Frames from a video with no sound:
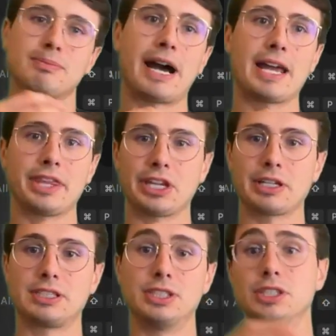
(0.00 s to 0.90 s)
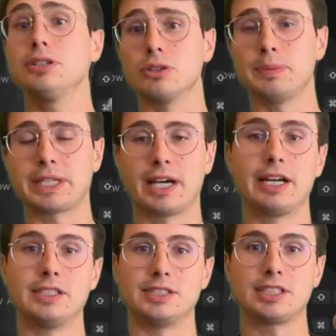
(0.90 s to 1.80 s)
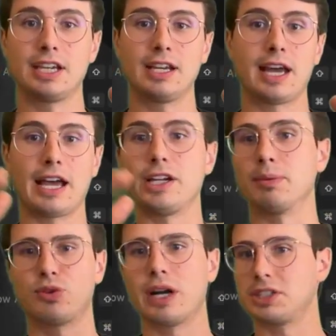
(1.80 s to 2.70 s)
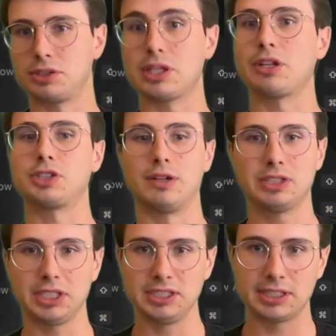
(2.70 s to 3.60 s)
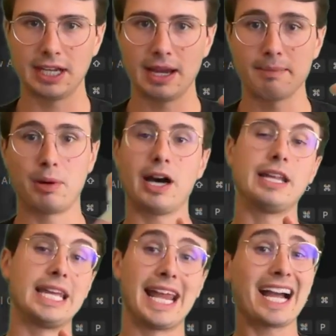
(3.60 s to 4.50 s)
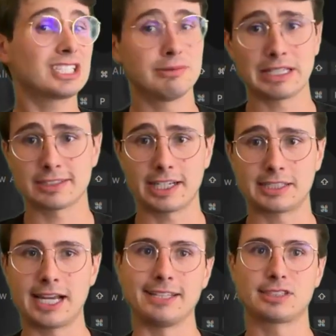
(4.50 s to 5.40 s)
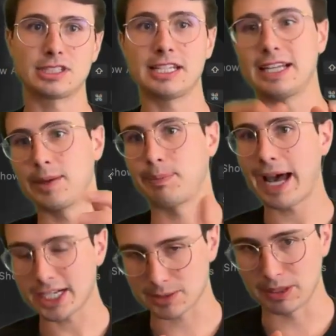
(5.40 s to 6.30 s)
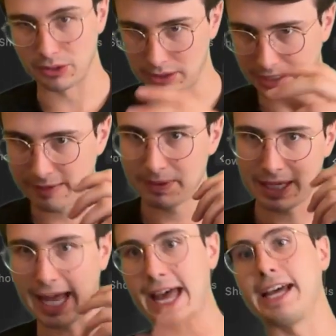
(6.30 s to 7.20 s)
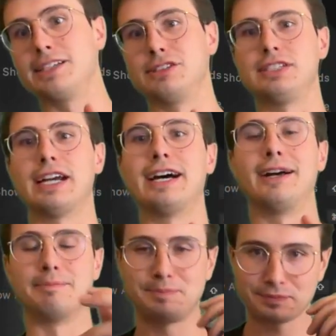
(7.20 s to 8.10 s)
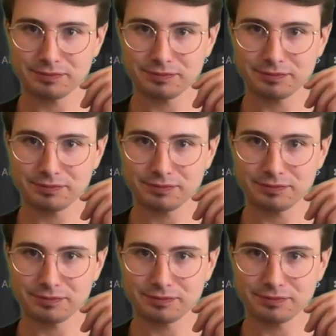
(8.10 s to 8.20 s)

Python to do because, you know, before I just use other services, but it actually makes a lot of sense in batch mode as um,